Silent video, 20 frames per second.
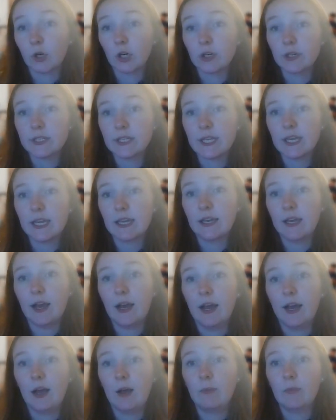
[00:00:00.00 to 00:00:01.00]
Mercy,
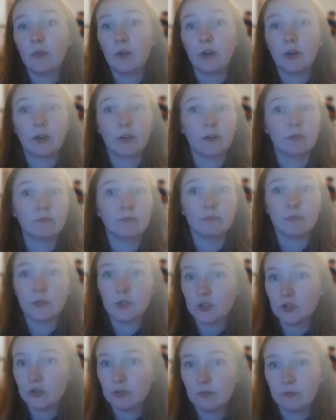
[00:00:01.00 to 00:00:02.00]
they're
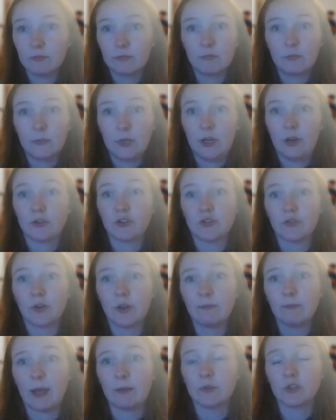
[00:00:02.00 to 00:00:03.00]

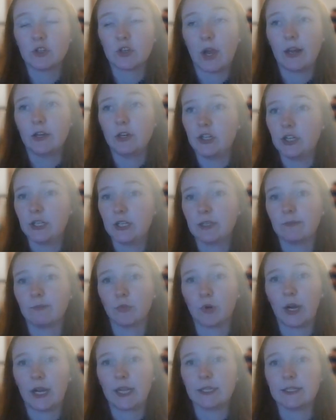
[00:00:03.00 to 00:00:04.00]
streamlined strategies and
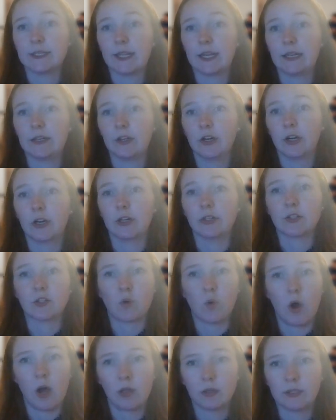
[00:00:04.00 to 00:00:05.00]
brand standards,
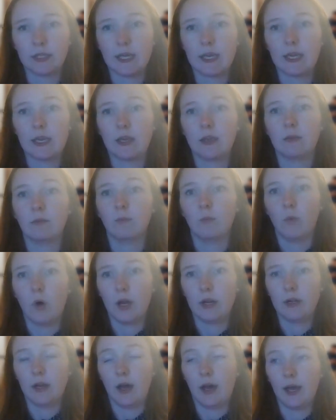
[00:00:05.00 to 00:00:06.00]
quality,
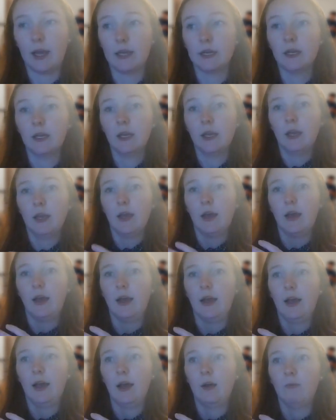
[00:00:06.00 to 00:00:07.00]
whatnot.
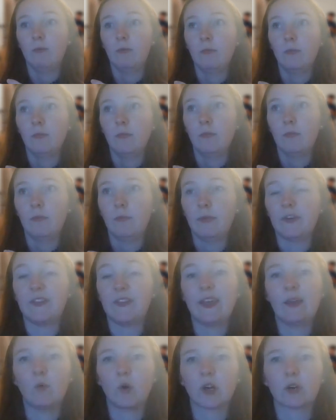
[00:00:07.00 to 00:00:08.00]
Um, but
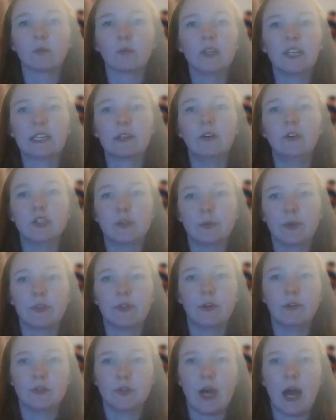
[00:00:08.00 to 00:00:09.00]
they work really closely with
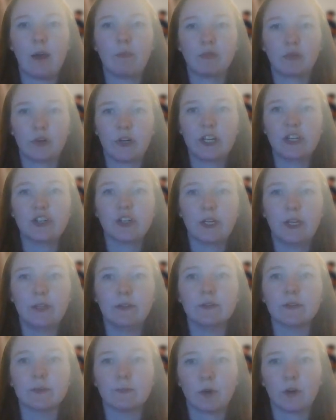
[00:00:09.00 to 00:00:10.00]
those
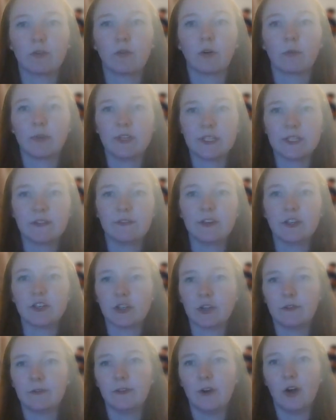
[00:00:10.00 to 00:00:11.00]
operations performance
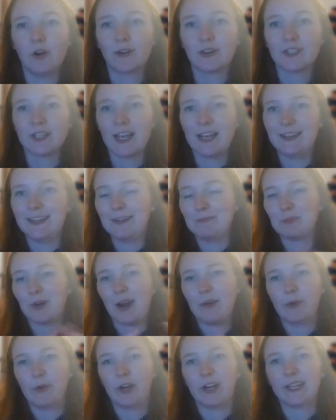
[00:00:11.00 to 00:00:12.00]
division folks. And then
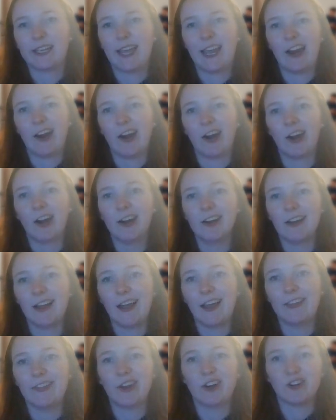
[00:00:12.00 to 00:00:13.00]
primary care,
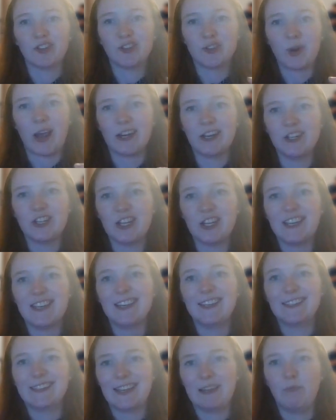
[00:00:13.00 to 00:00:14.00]
their strategy
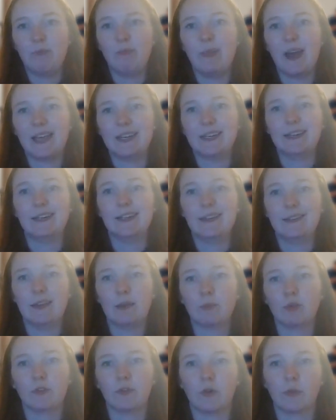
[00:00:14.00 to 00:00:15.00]
is embedded in
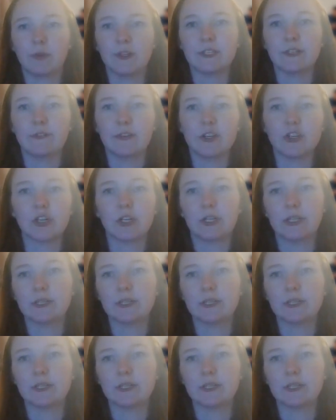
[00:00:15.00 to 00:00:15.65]
the performance division